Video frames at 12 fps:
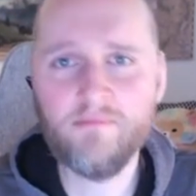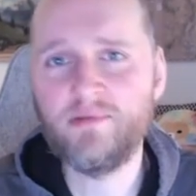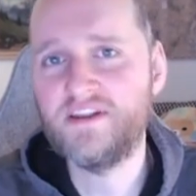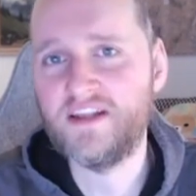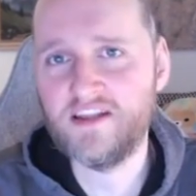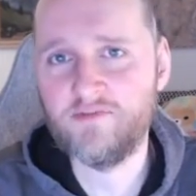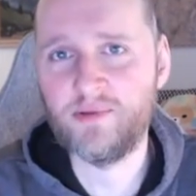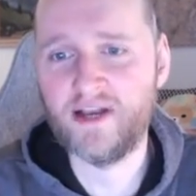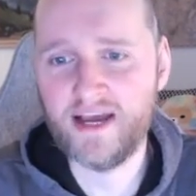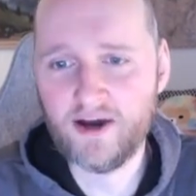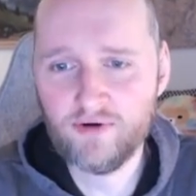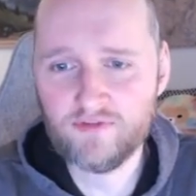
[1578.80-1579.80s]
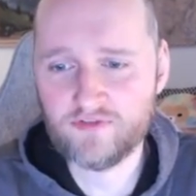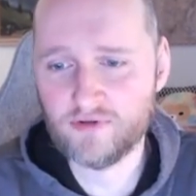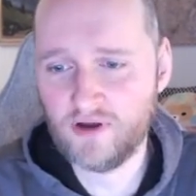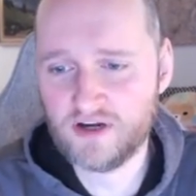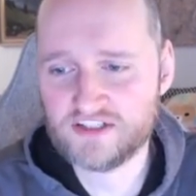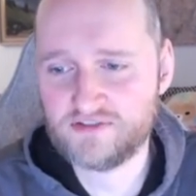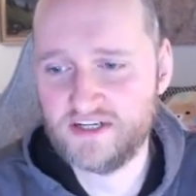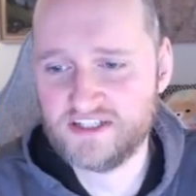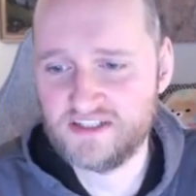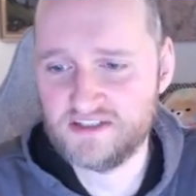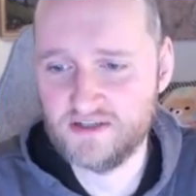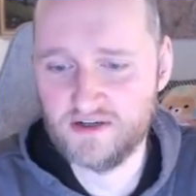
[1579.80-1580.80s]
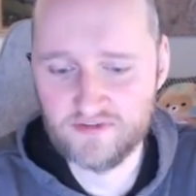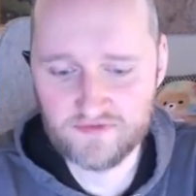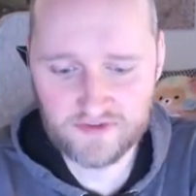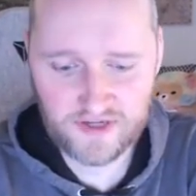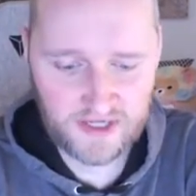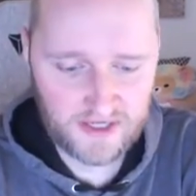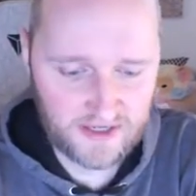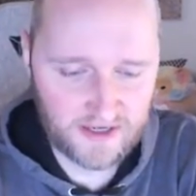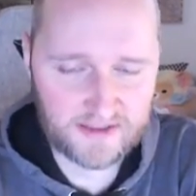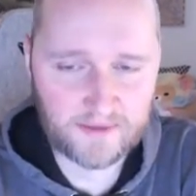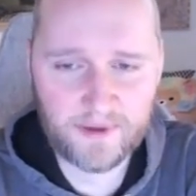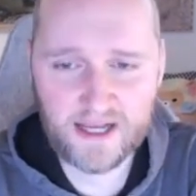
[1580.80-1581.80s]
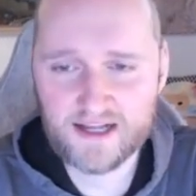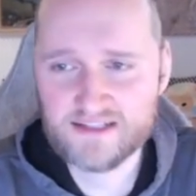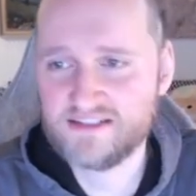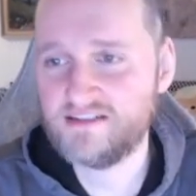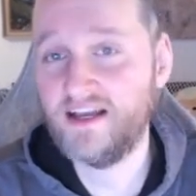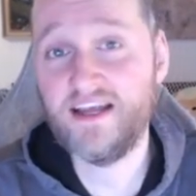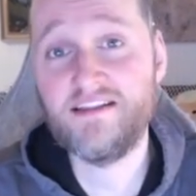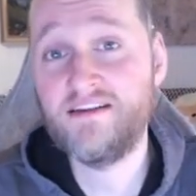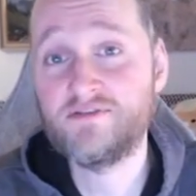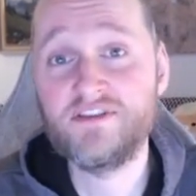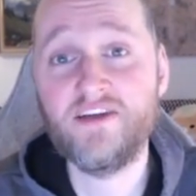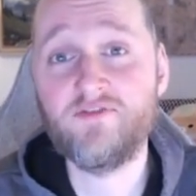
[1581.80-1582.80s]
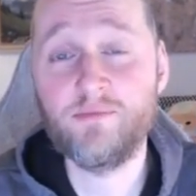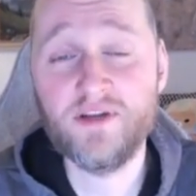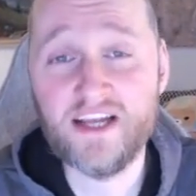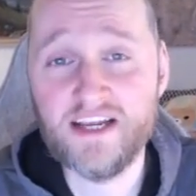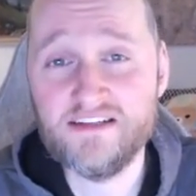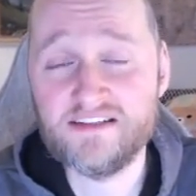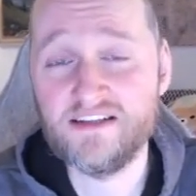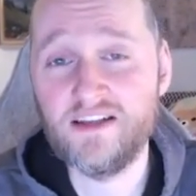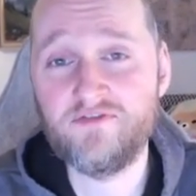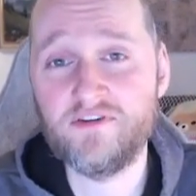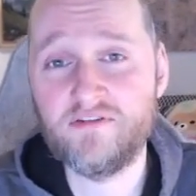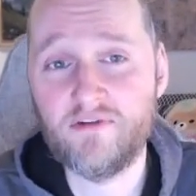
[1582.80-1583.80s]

but then they've been out for long stretches of the past, and there's never been any significant